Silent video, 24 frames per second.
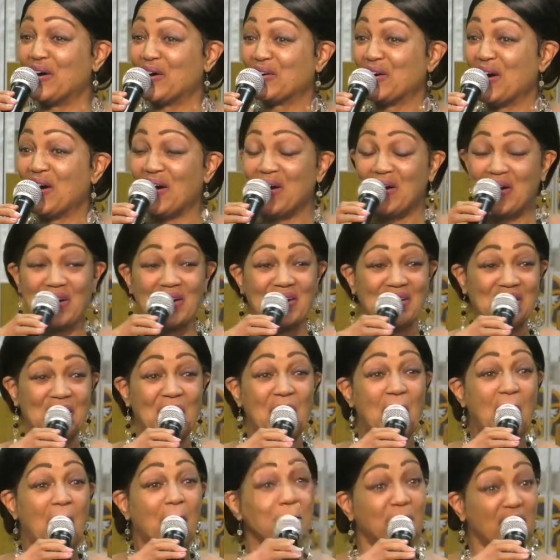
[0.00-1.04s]
haul,
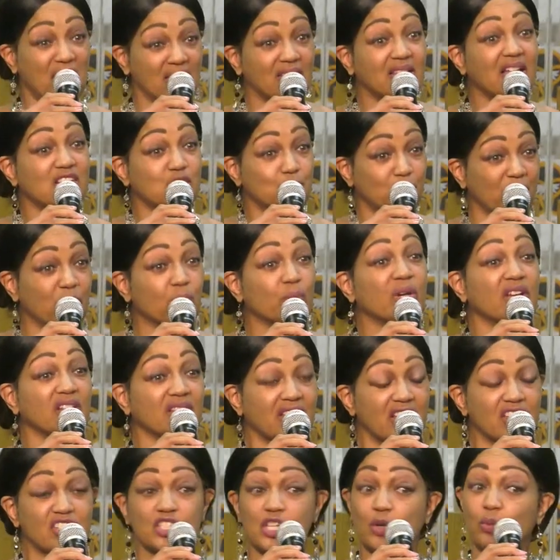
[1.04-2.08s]
but let's be
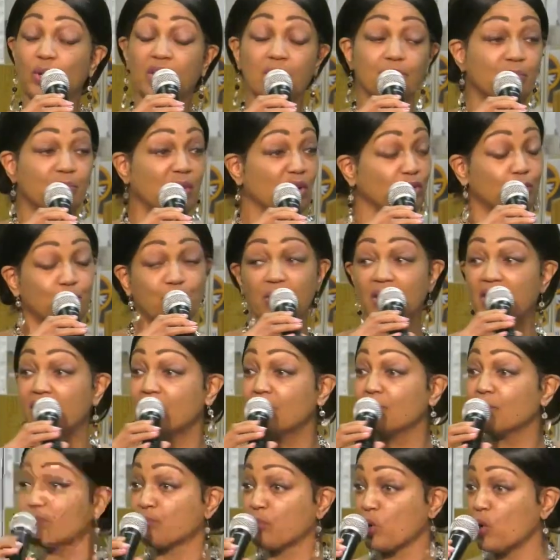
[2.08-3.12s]
realistic. We had both
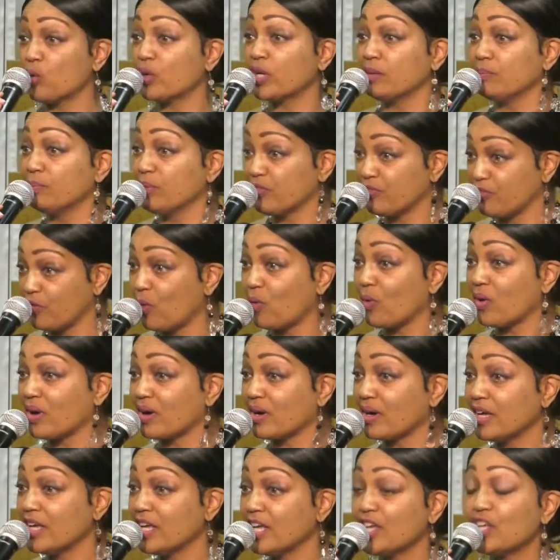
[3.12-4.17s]
been broken
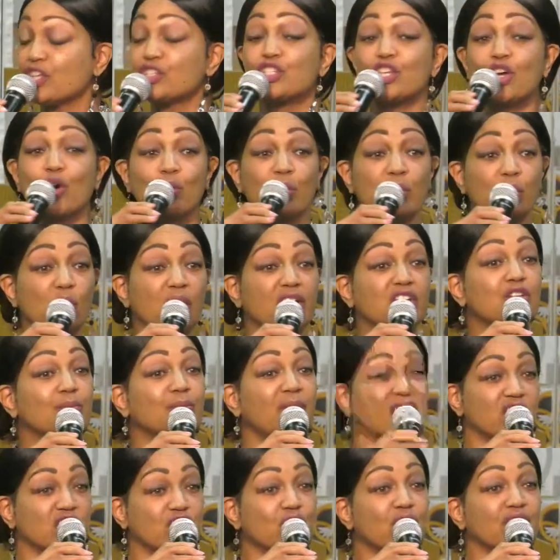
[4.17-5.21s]
before, so we want to
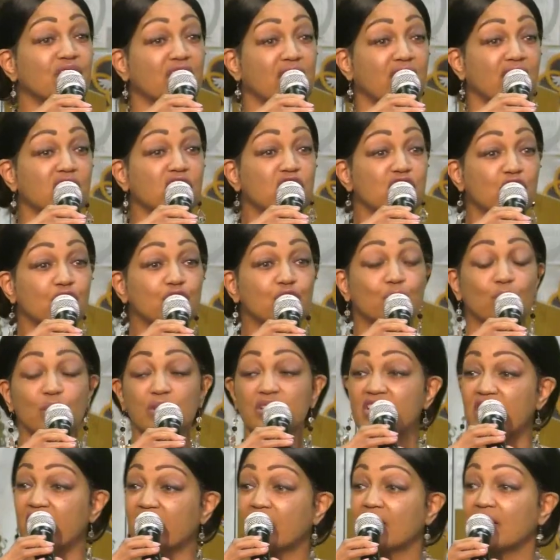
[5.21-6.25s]
make sure that our children were
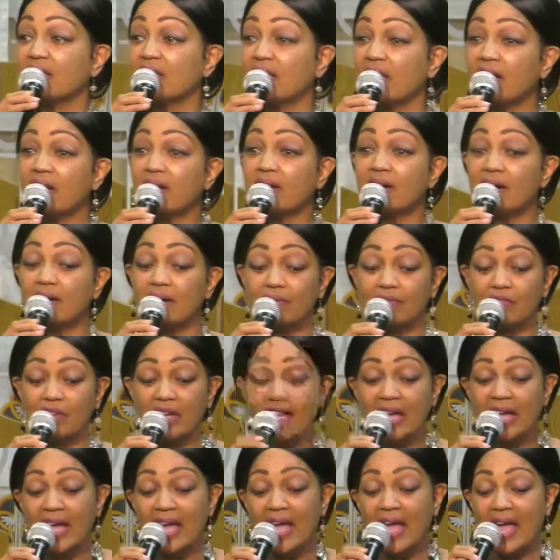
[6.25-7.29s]
taken care of.
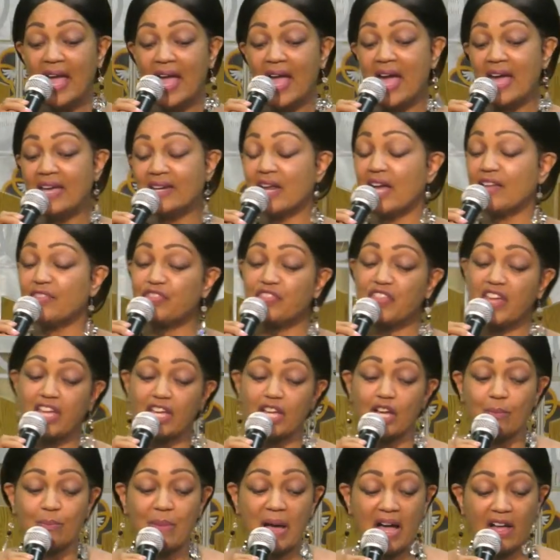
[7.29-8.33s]
And I think
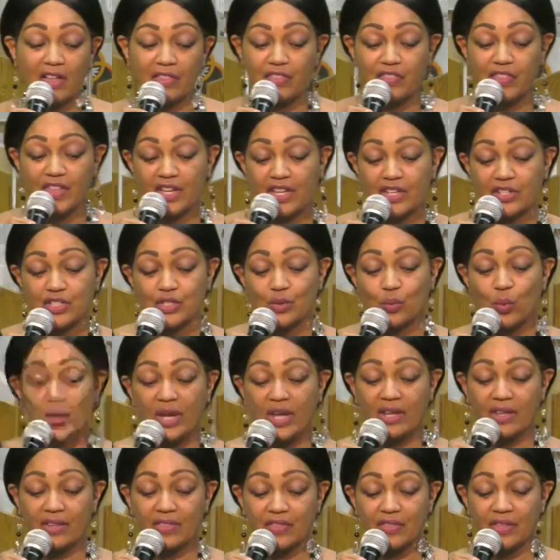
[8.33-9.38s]
about this
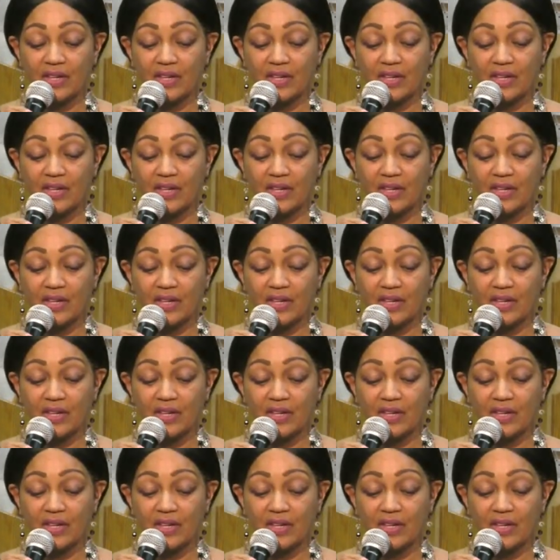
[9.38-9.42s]
with